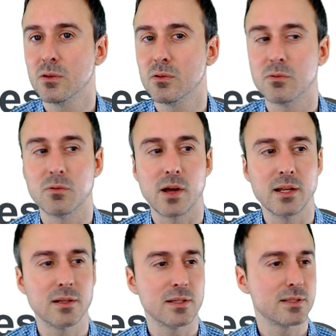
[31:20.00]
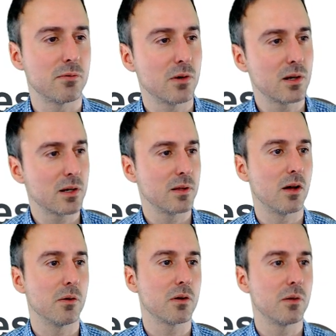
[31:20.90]
Right? Does that work?
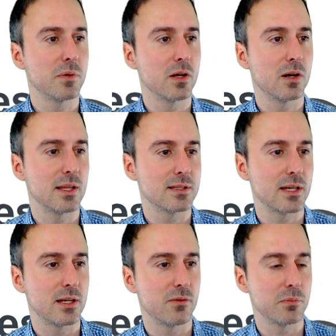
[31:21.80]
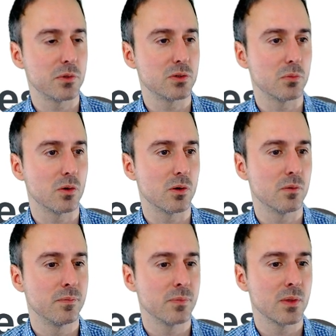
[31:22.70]
I'll come here unless I hear from you tomorrow.
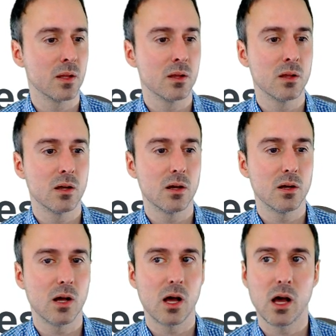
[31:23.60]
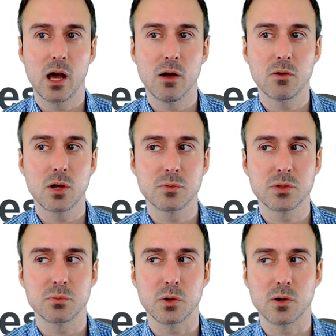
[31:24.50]
I'll come
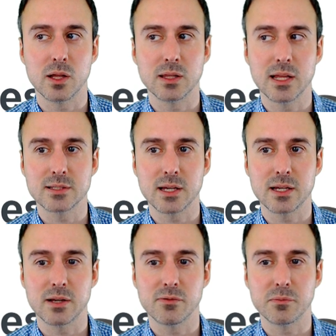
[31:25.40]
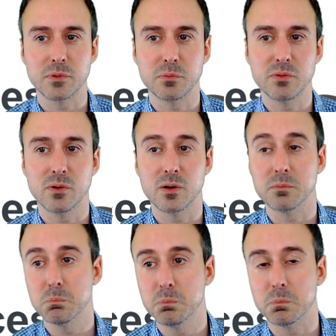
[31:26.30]
tomorrow unless I hear from you before.
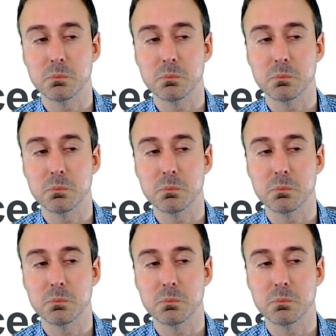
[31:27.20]
Hmm.